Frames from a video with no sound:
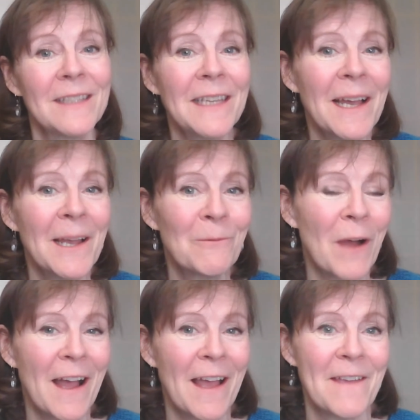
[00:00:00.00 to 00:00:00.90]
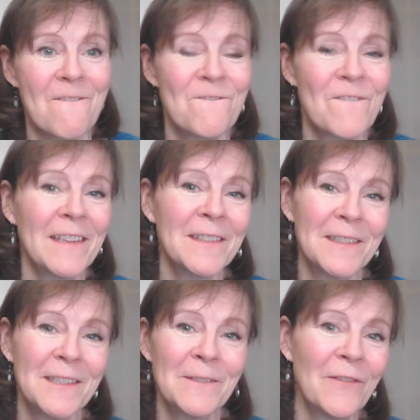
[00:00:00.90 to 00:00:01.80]
DIY
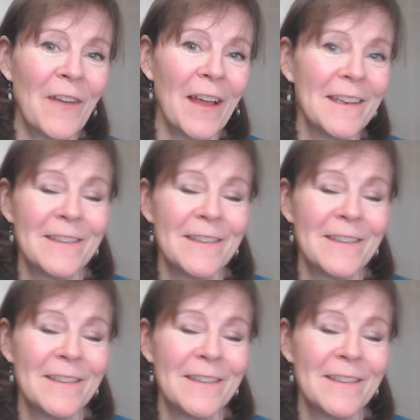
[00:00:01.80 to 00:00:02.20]
festive